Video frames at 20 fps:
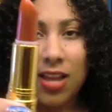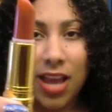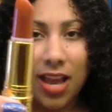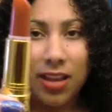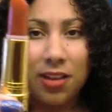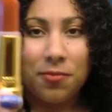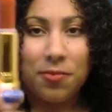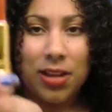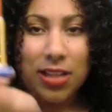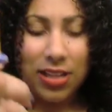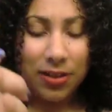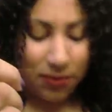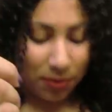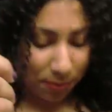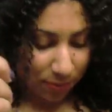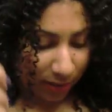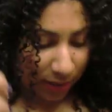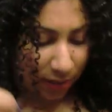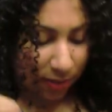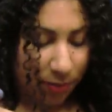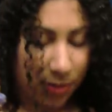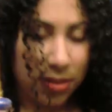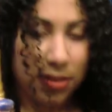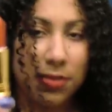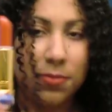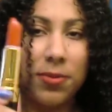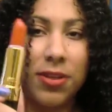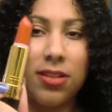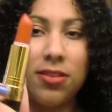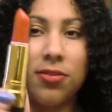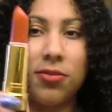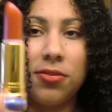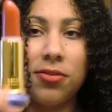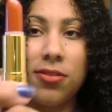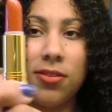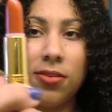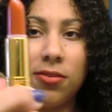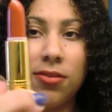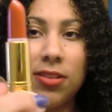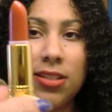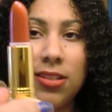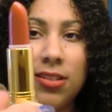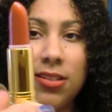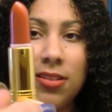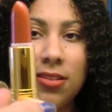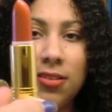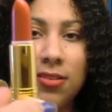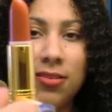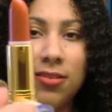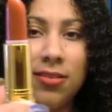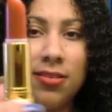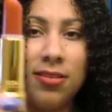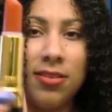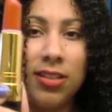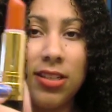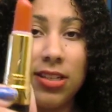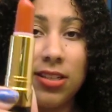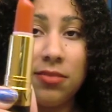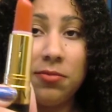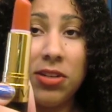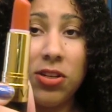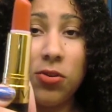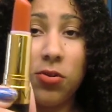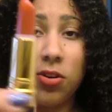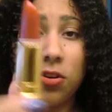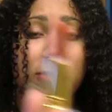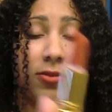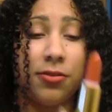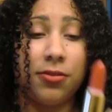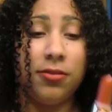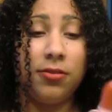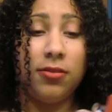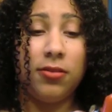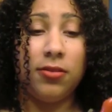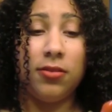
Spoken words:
I could probably even blend it with this pencil. So this is Kiss Me Coral.